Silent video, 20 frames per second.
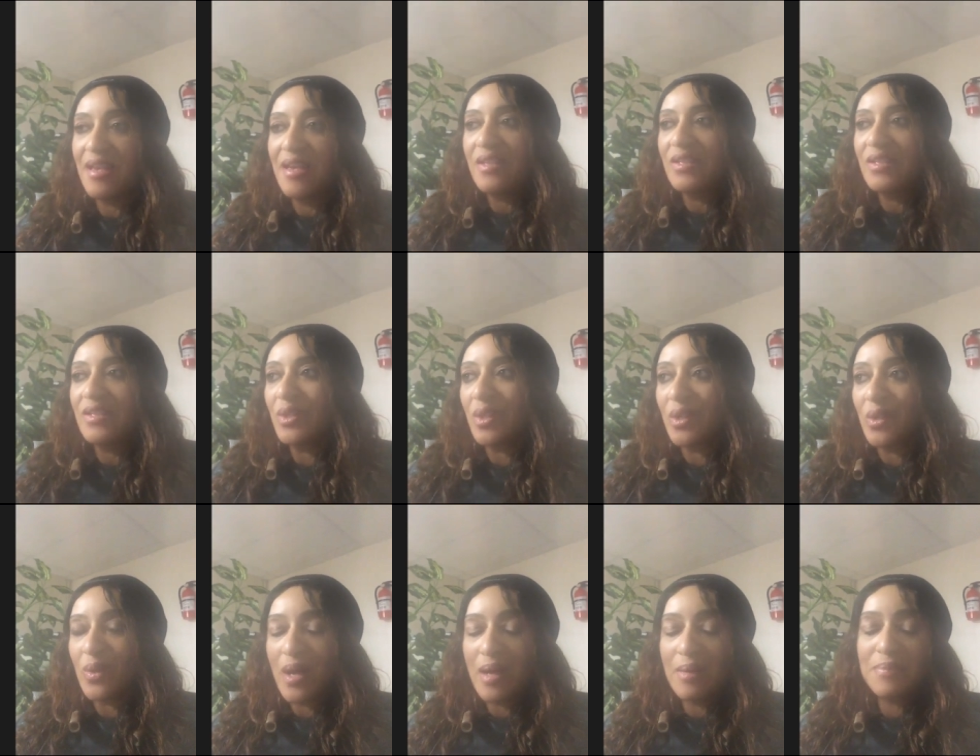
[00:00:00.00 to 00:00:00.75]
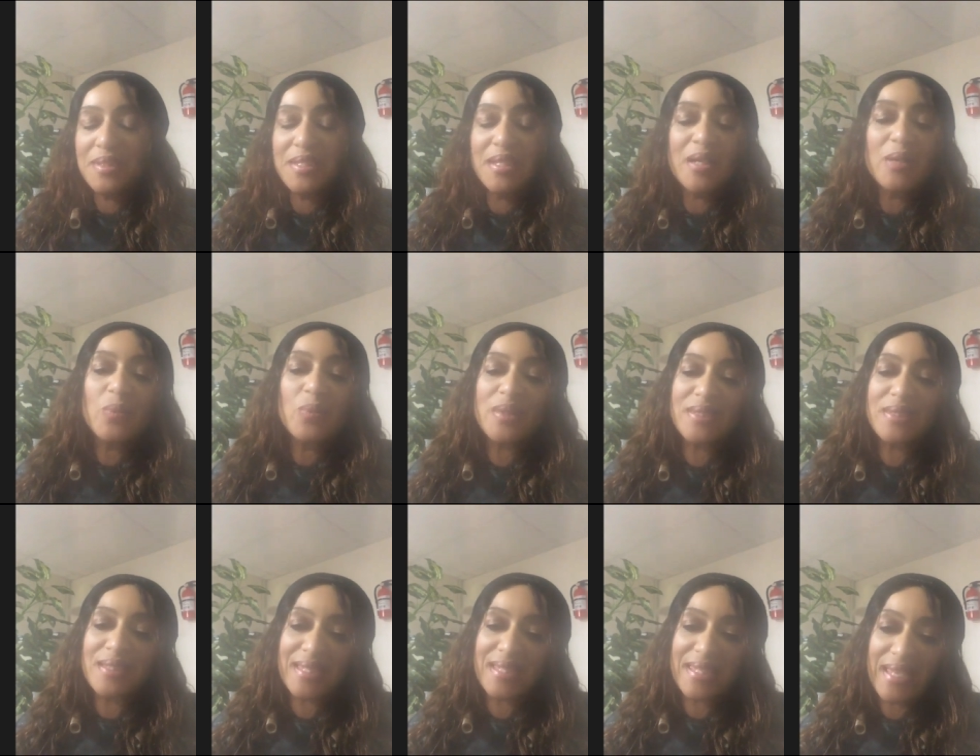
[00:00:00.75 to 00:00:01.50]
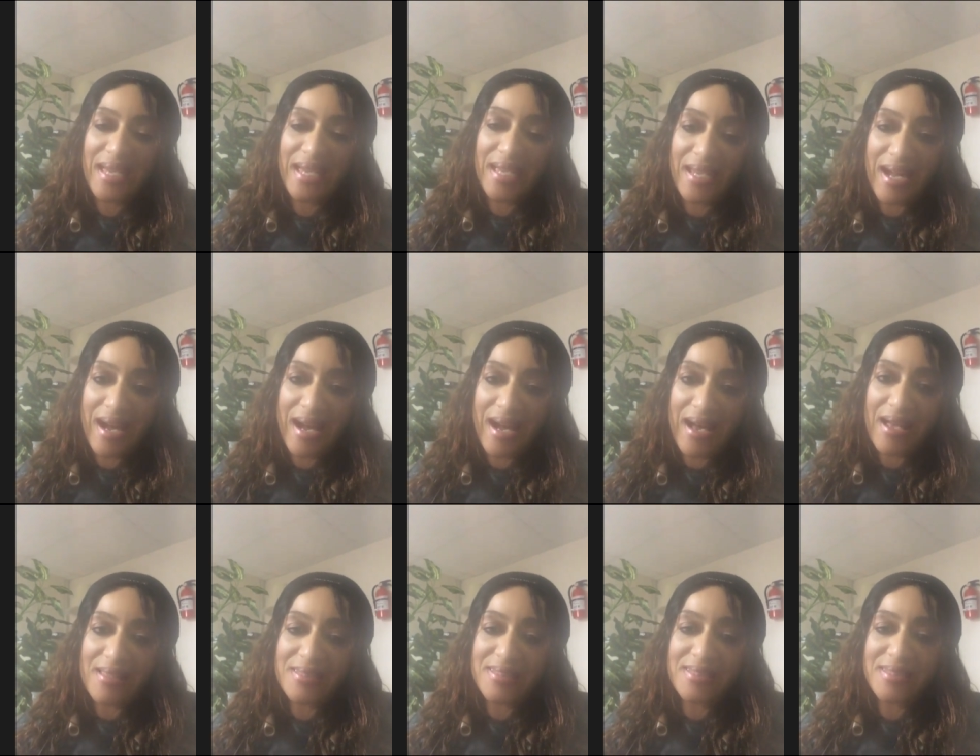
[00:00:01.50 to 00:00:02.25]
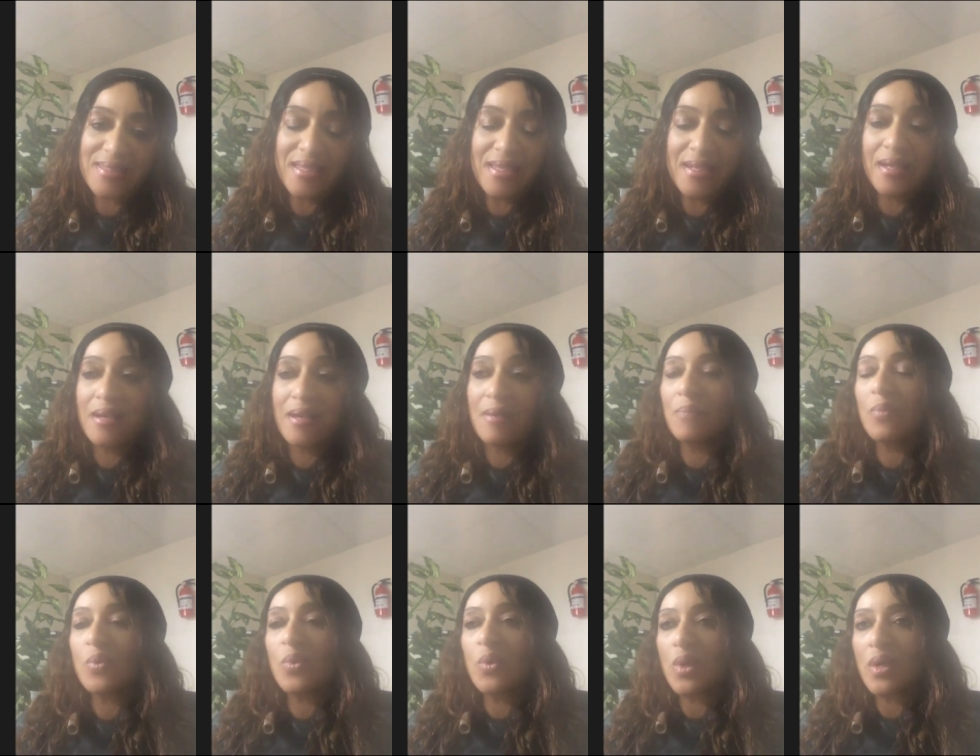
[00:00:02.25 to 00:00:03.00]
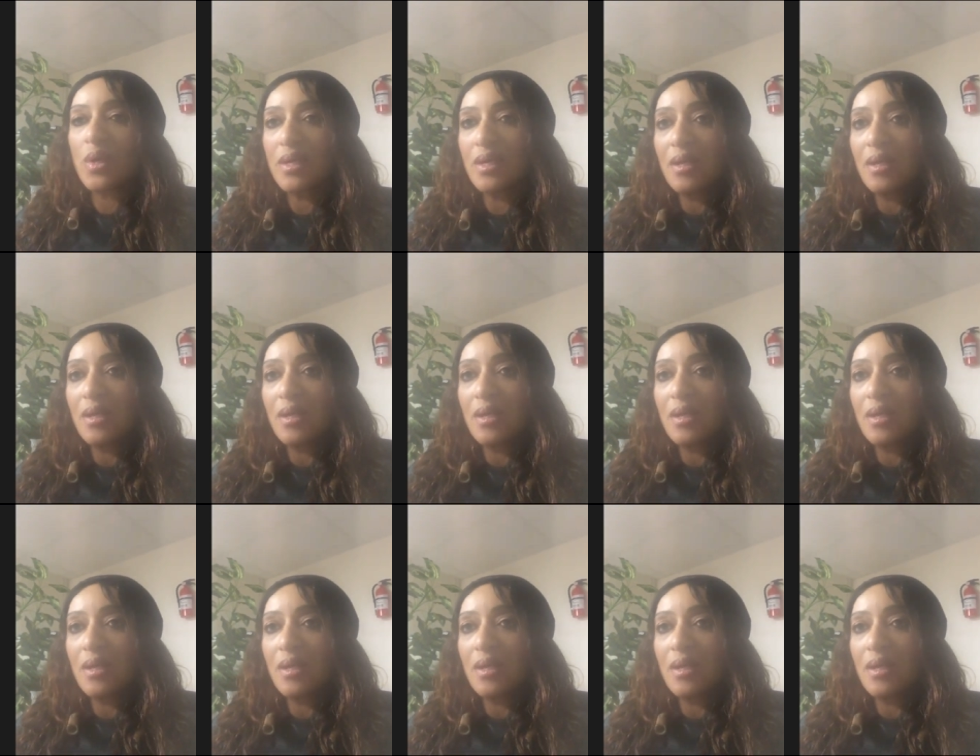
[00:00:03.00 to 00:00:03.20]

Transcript: You know, I'm done with the chaos and I'm more,